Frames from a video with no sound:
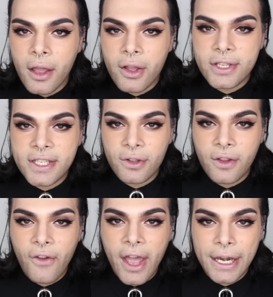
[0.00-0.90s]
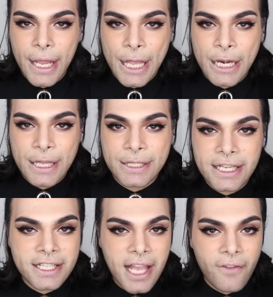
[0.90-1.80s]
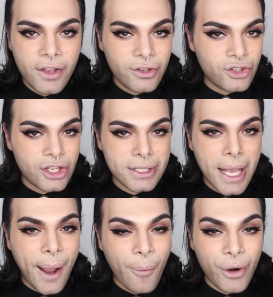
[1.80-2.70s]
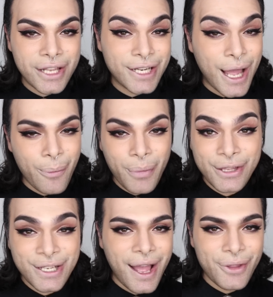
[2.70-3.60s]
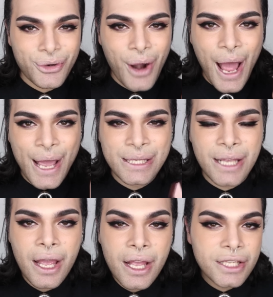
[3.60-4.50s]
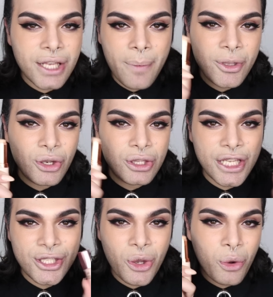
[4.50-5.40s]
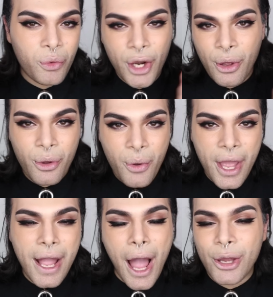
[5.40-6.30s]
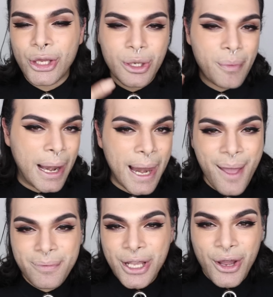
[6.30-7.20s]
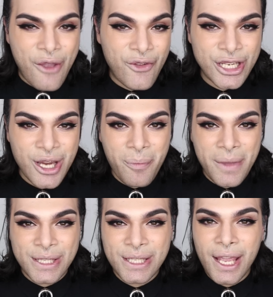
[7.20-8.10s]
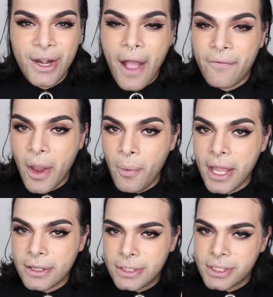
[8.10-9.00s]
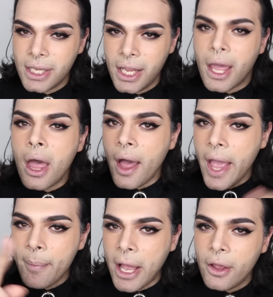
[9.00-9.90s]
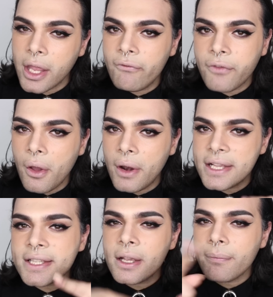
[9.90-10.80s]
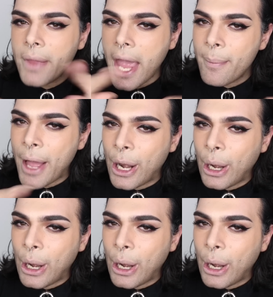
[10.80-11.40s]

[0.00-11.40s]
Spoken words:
conceal define in C7 to just like brighten up the under eyes. So let me do this too real quick. I'm gonna do my lips, I'm gonna finish up my skin, and then we get to see, am I looking flawless? Am I